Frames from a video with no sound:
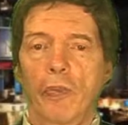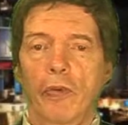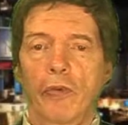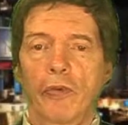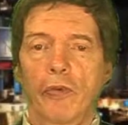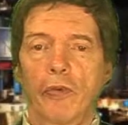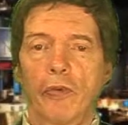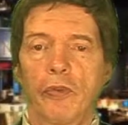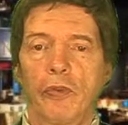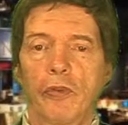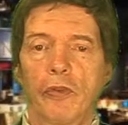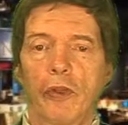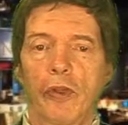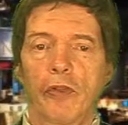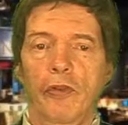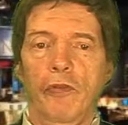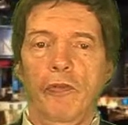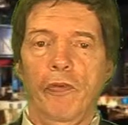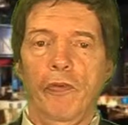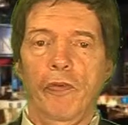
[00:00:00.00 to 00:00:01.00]
pursue
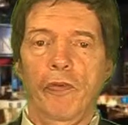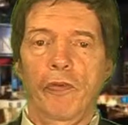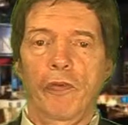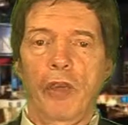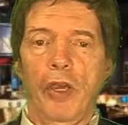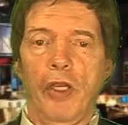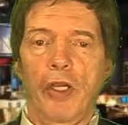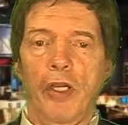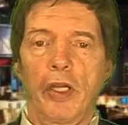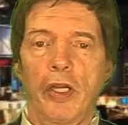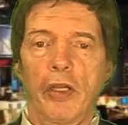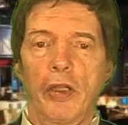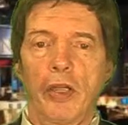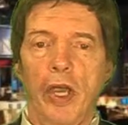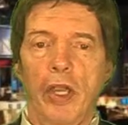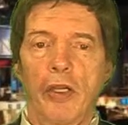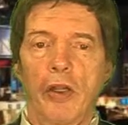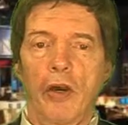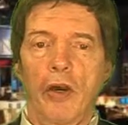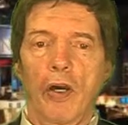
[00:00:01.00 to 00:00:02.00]
journalists for shining a
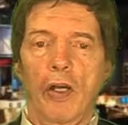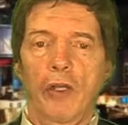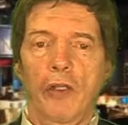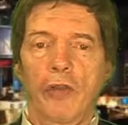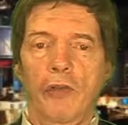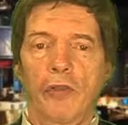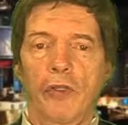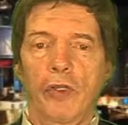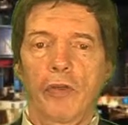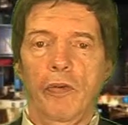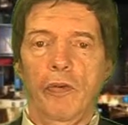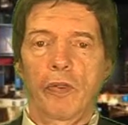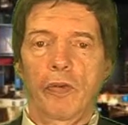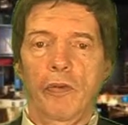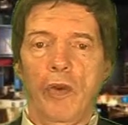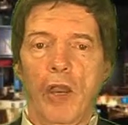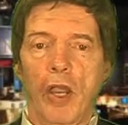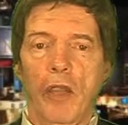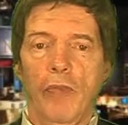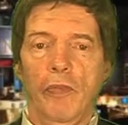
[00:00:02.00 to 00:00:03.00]
light on the secret
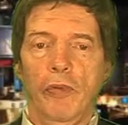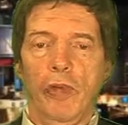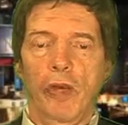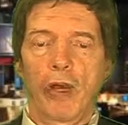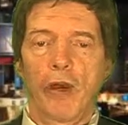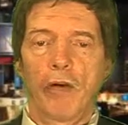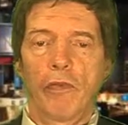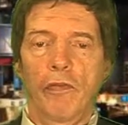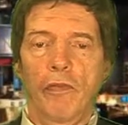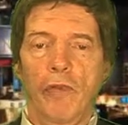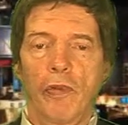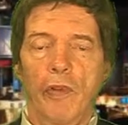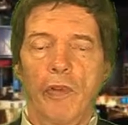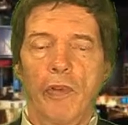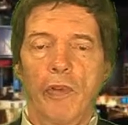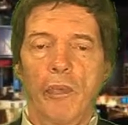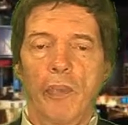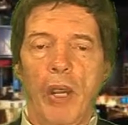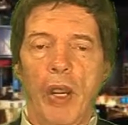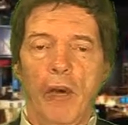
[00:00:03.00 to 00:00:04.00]
crimes of
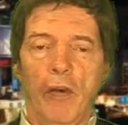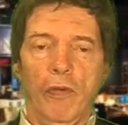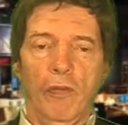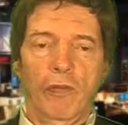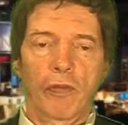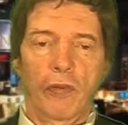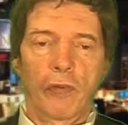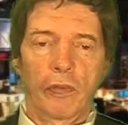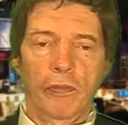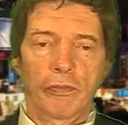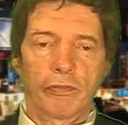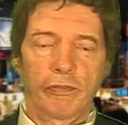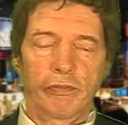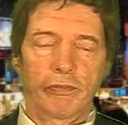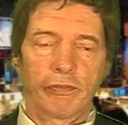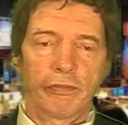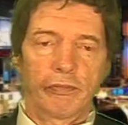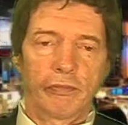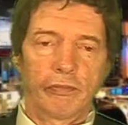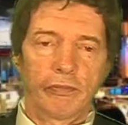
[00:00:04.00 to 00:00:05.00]
the powerful."
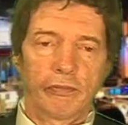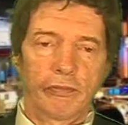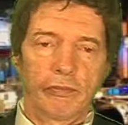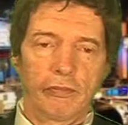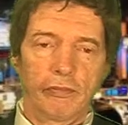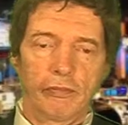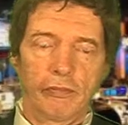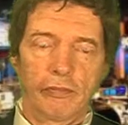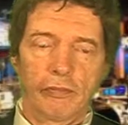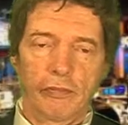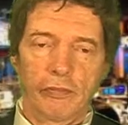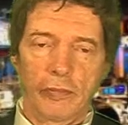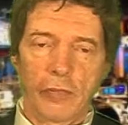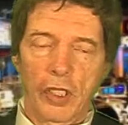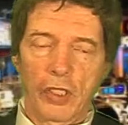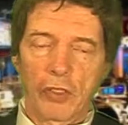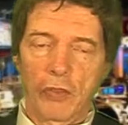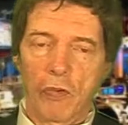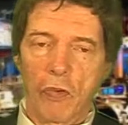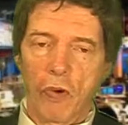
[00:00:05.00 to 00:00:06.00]

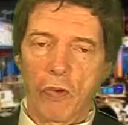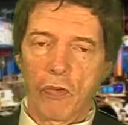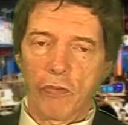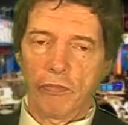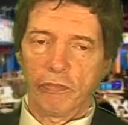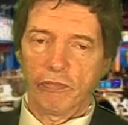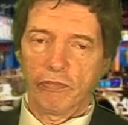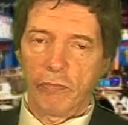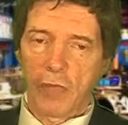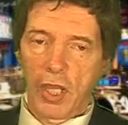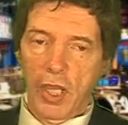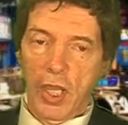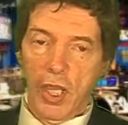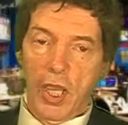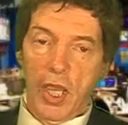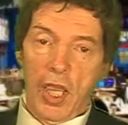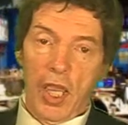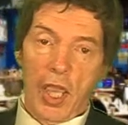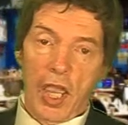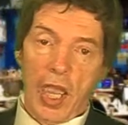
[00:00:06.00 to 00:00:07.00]
Unquote.
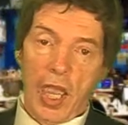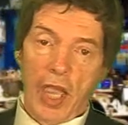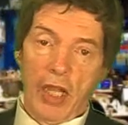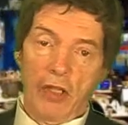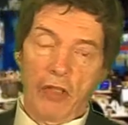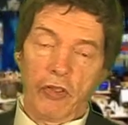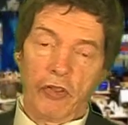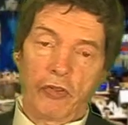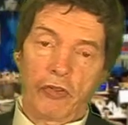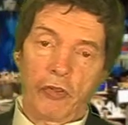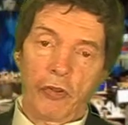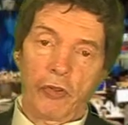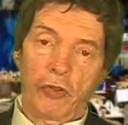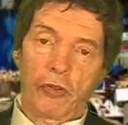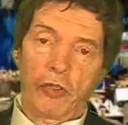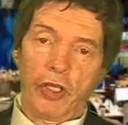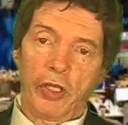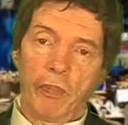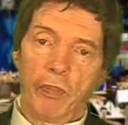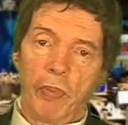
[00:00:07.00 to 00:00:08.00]
At least
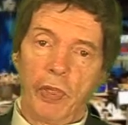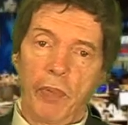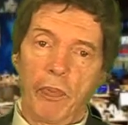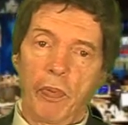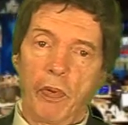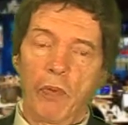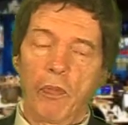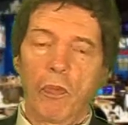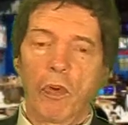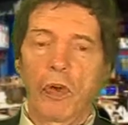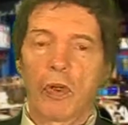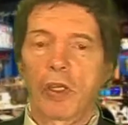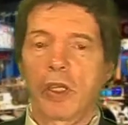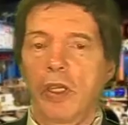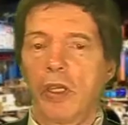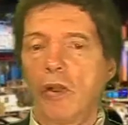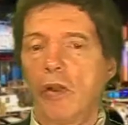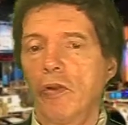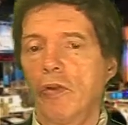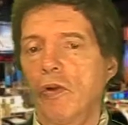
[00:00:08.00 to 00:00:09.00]
13 people were
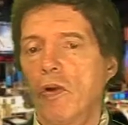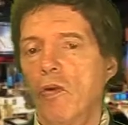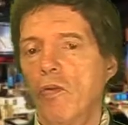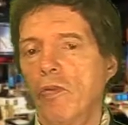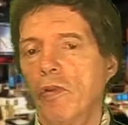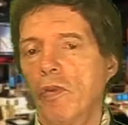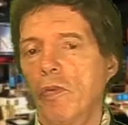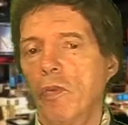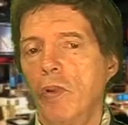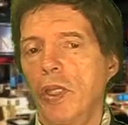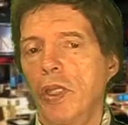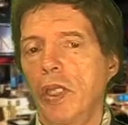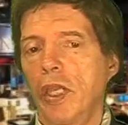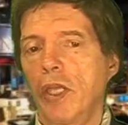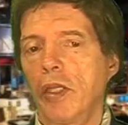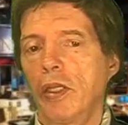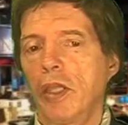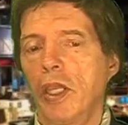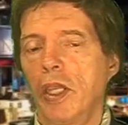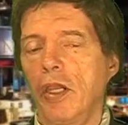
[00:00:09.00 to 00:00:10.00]
killed over the
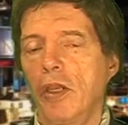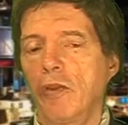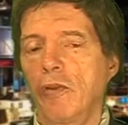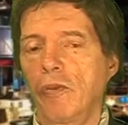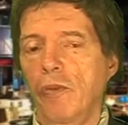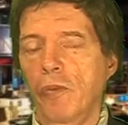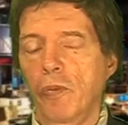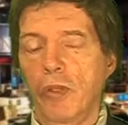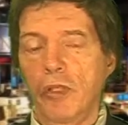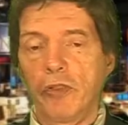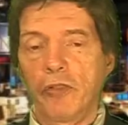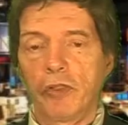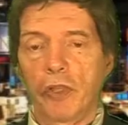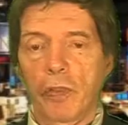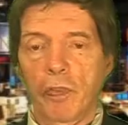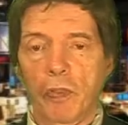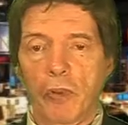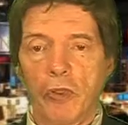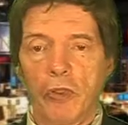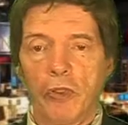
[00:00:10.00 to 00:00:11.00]
weekend in three
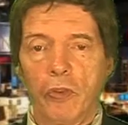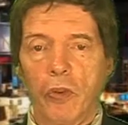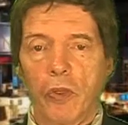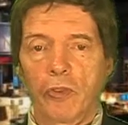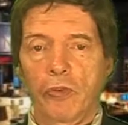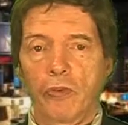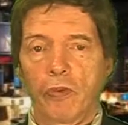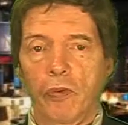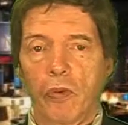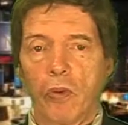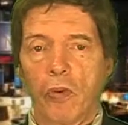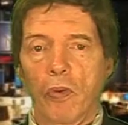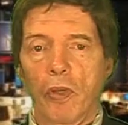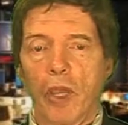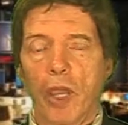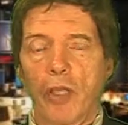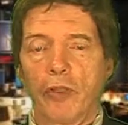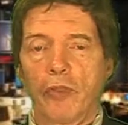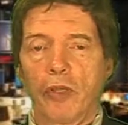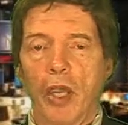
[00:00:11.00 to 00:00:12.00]
separate U.S.
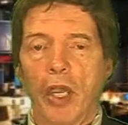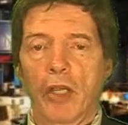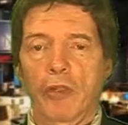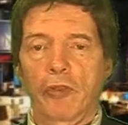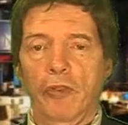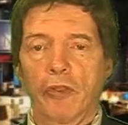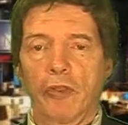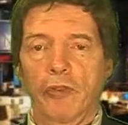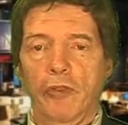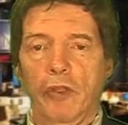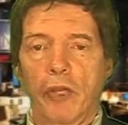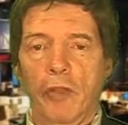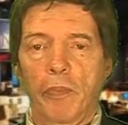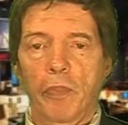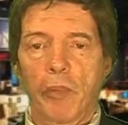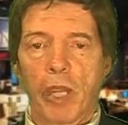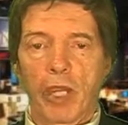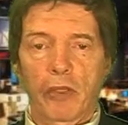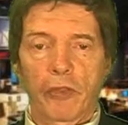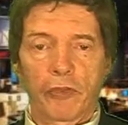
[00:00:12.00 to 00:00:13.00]
drone attacks
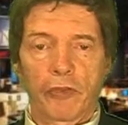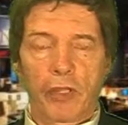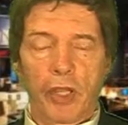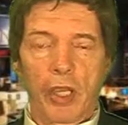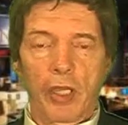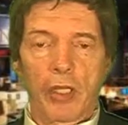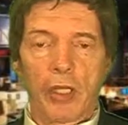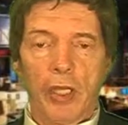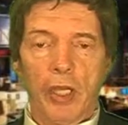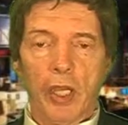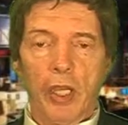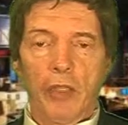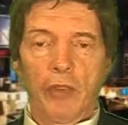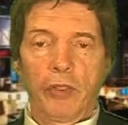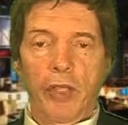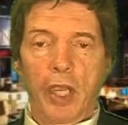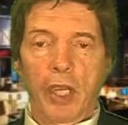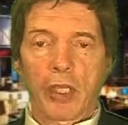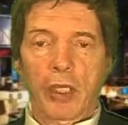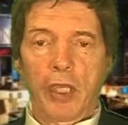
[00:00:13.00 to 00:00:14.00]
inside Pakistan.
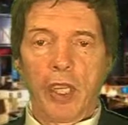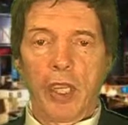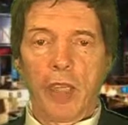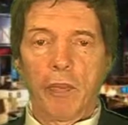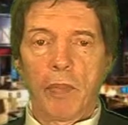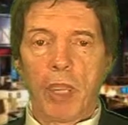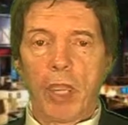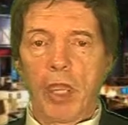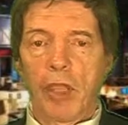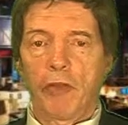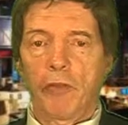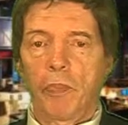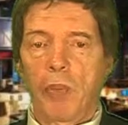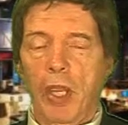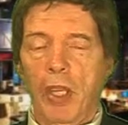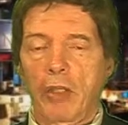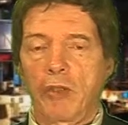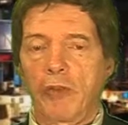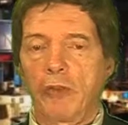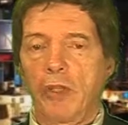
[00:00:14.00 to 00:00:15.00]
Attack came as
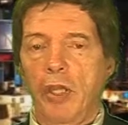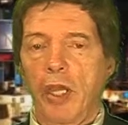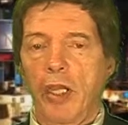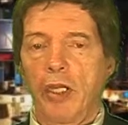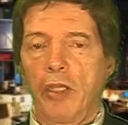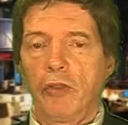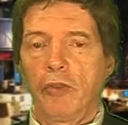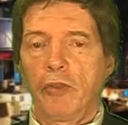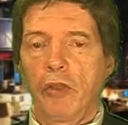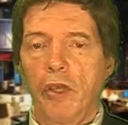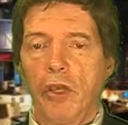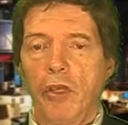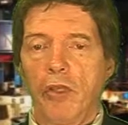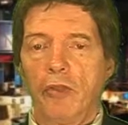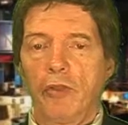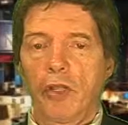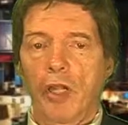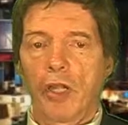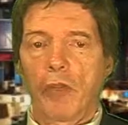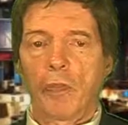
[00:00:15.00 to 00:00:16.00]
Pakistanis
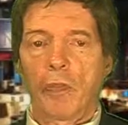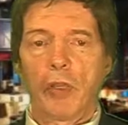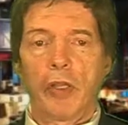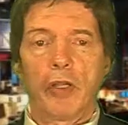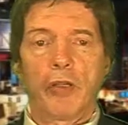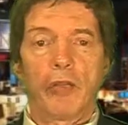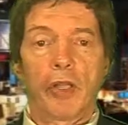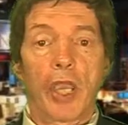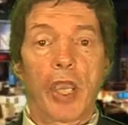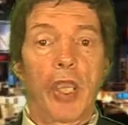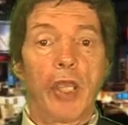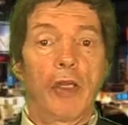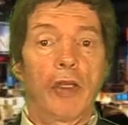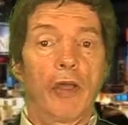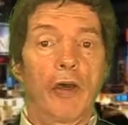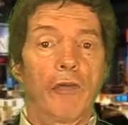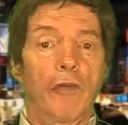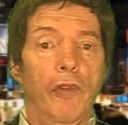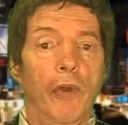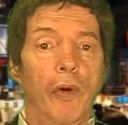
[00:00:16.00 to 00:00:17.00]
celebrated the
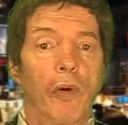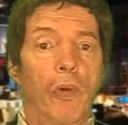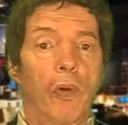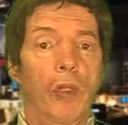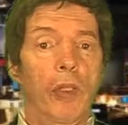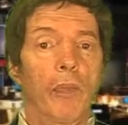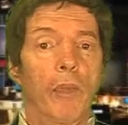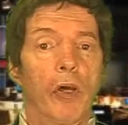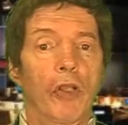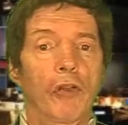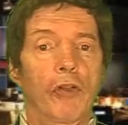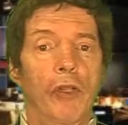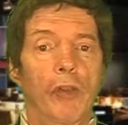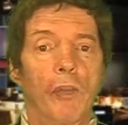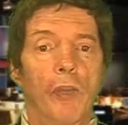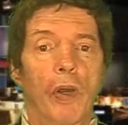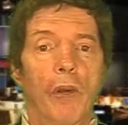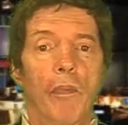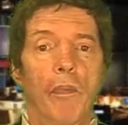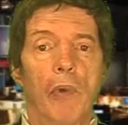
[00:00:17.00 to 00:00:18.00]
end of the holy
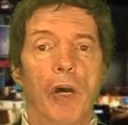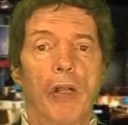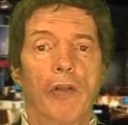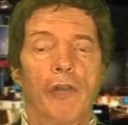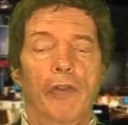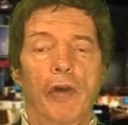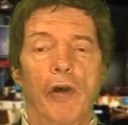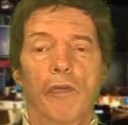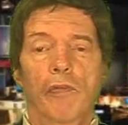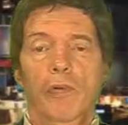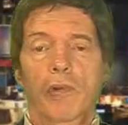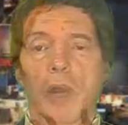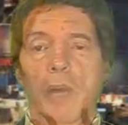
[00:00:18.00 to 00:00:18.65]
Muslim month of